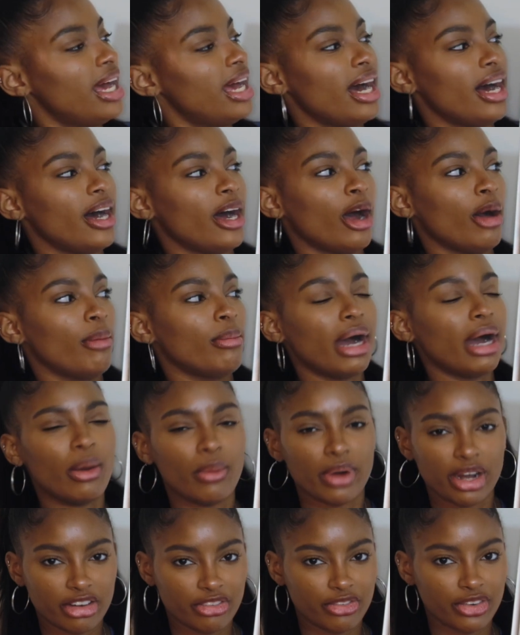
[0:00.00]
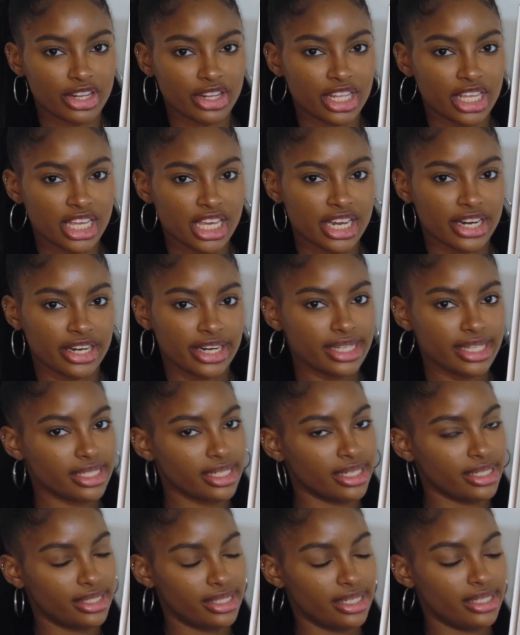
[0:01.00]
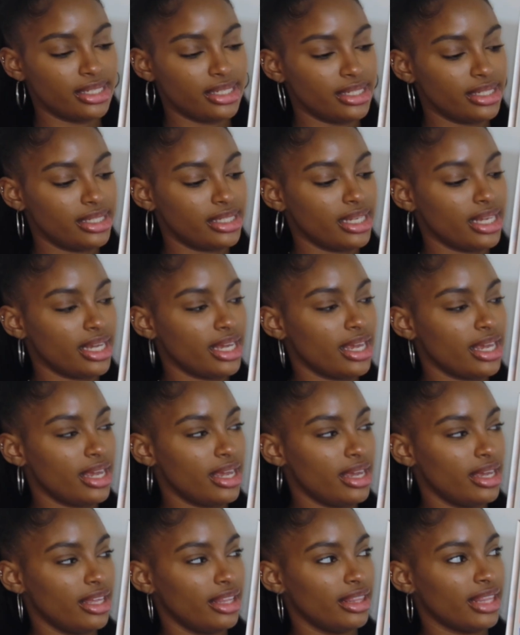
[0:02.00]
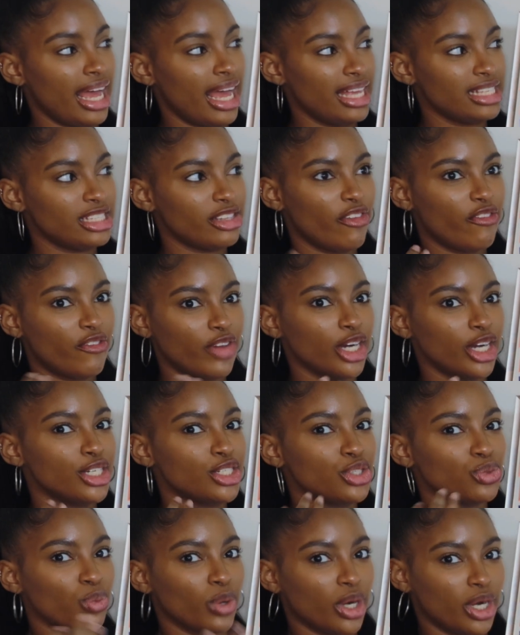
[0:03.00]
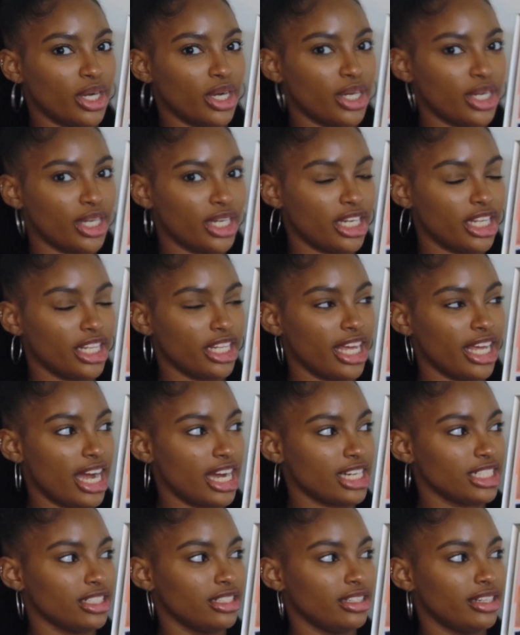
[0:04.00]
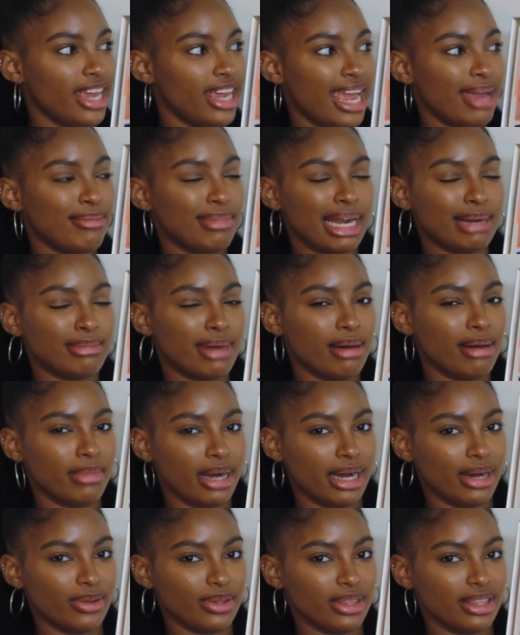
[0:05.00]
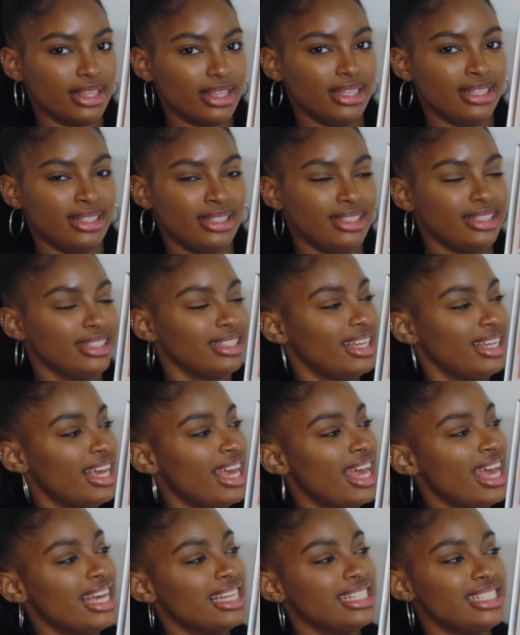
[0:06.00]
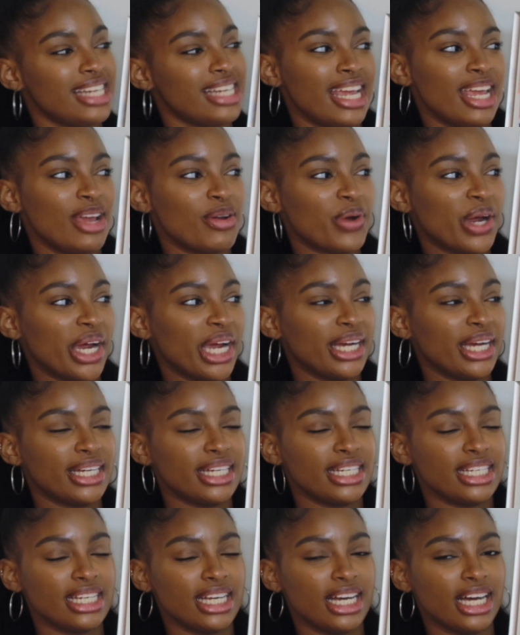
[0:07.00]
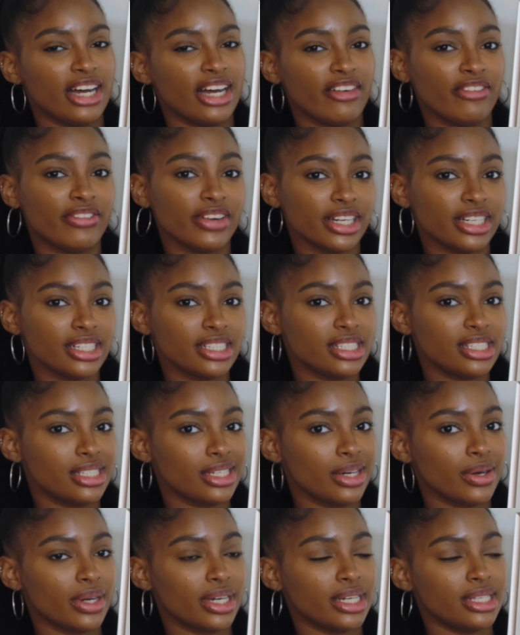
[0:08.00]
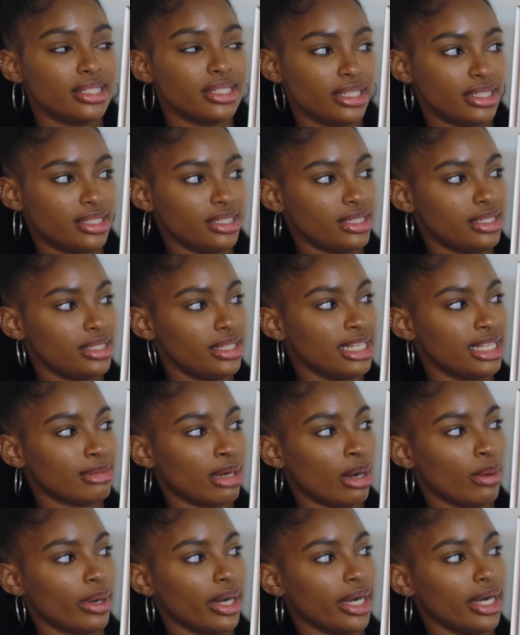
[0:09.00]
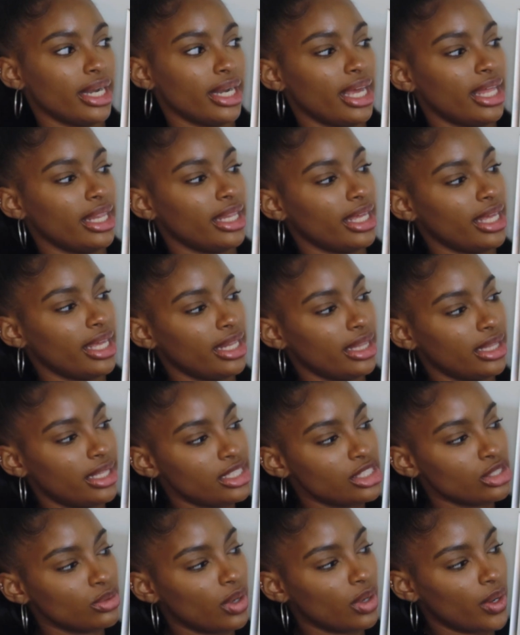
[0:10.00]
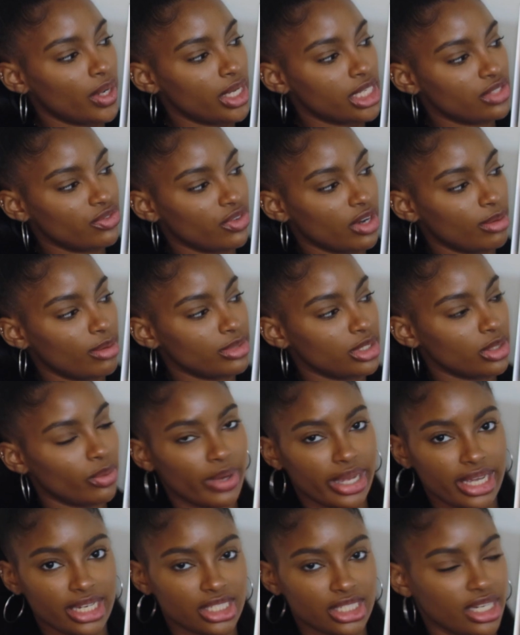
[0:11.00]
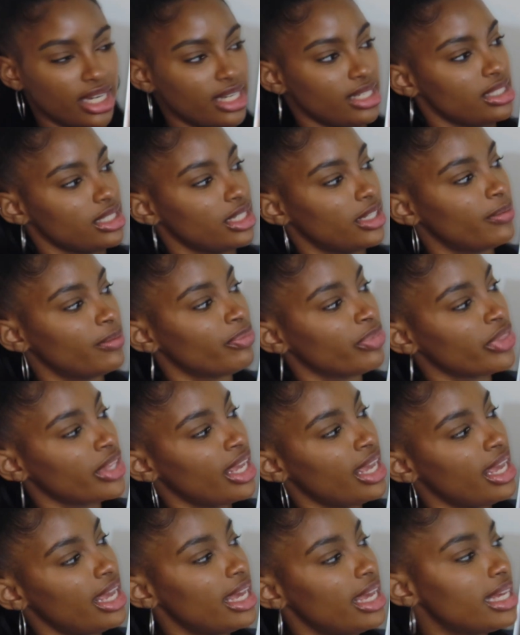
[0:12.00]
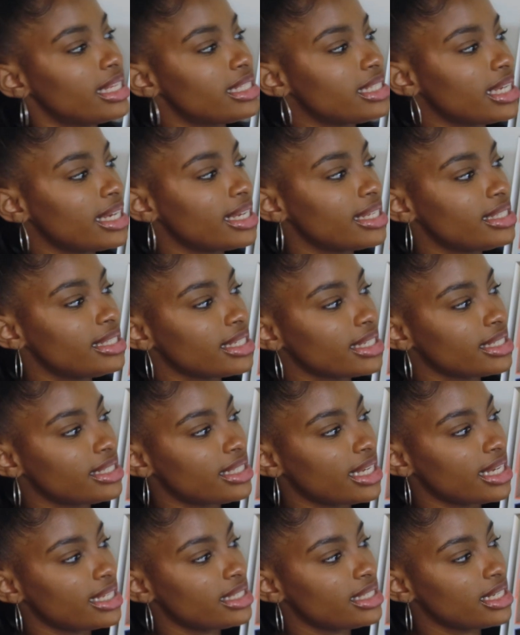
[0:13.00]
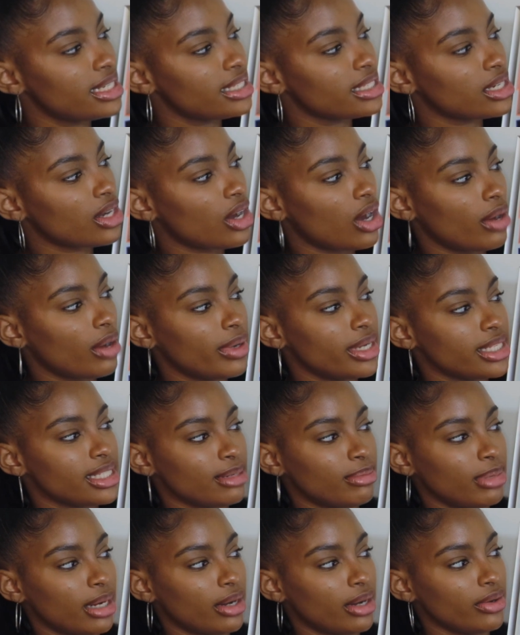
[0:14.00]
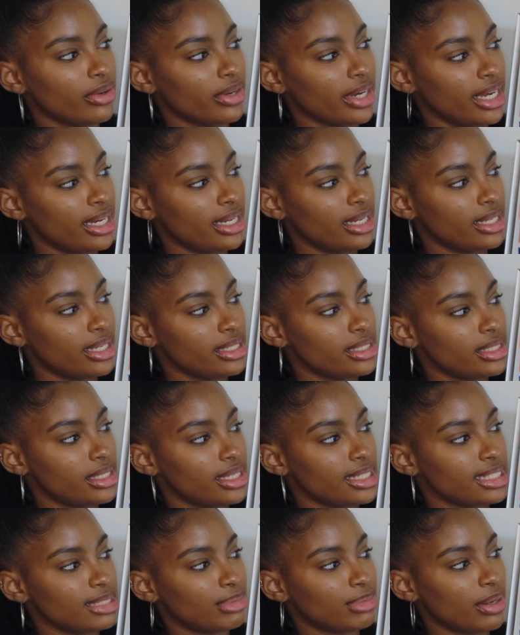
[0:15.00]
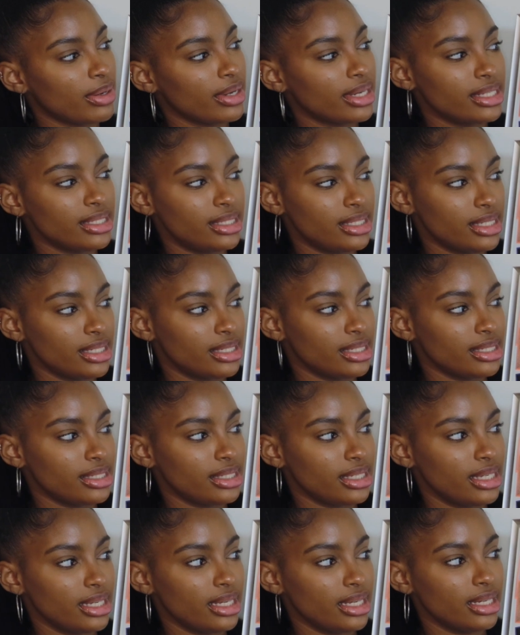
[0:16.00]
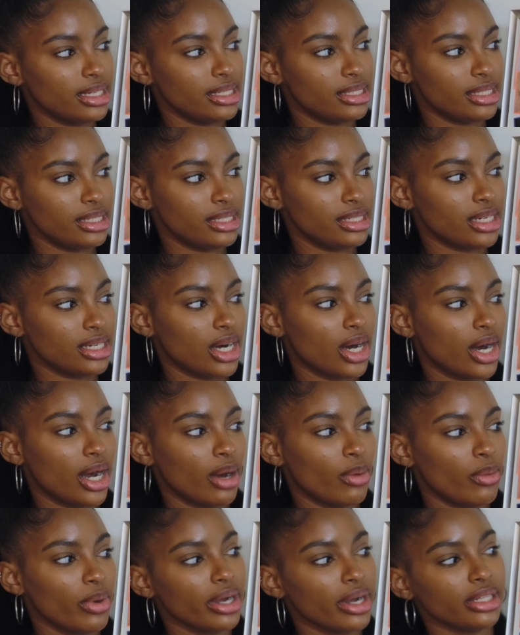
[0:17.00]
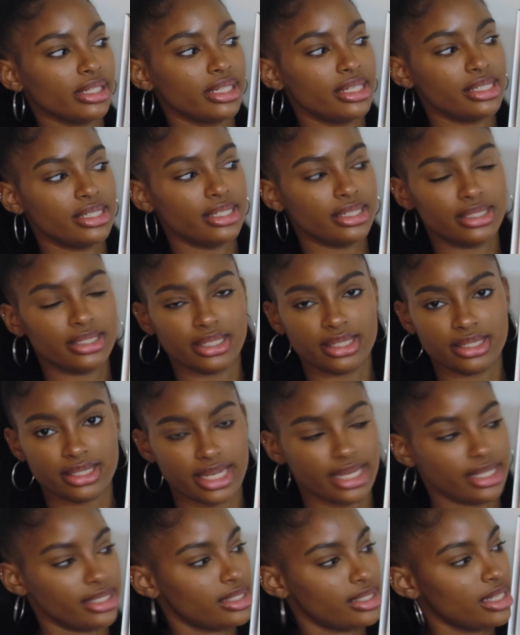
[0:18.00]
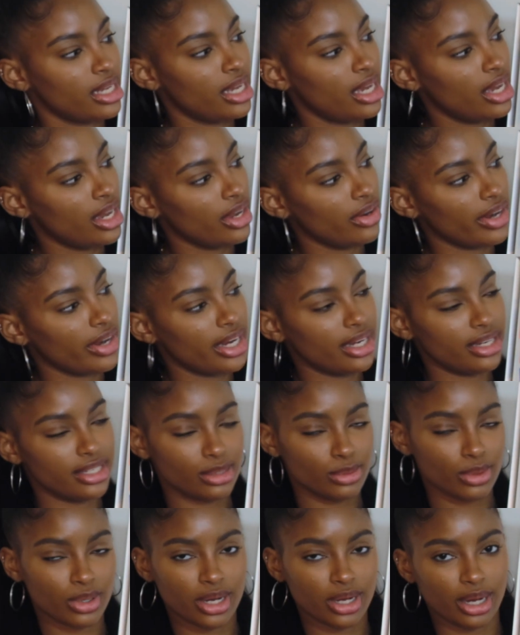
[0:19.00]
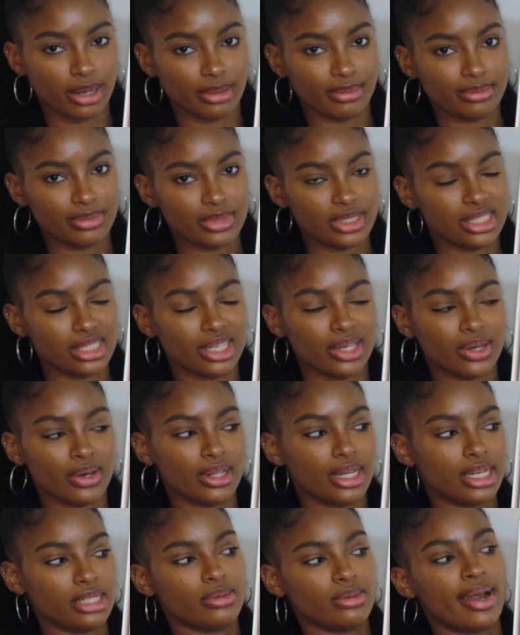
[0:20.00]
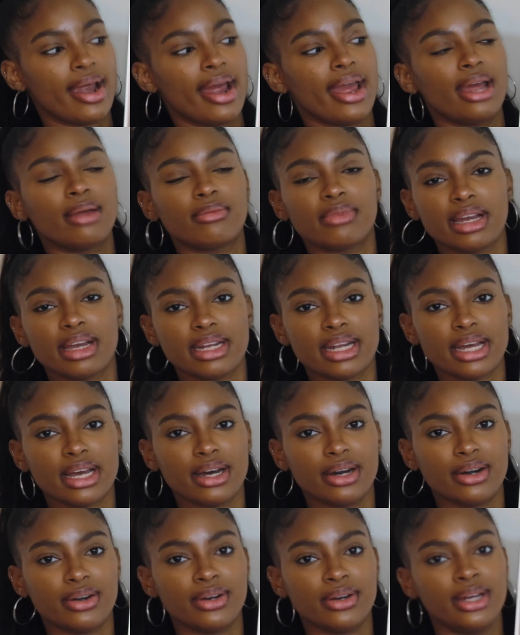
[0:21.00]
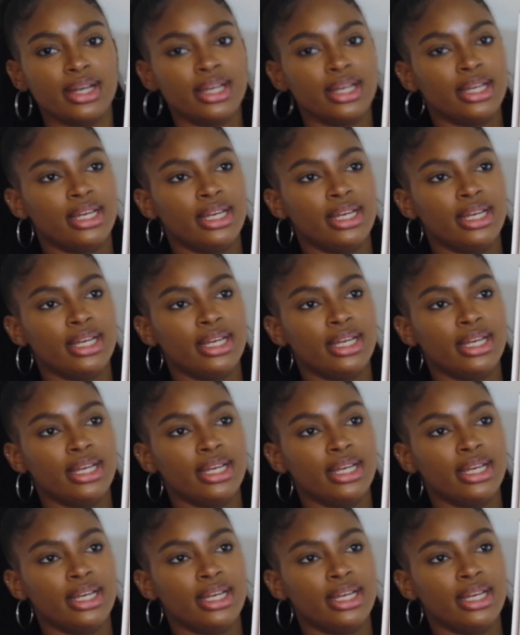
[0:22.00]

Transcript: My word for the year is consistency. That is the first word that actually came out of my mouth January 1st, so consistency is my word. And then this quote is from Dwayne Johnson. It says, success isn't always about greatness, it's about consistency. Consistent hard work leads to success. Greatness will come. So that's where I am right now.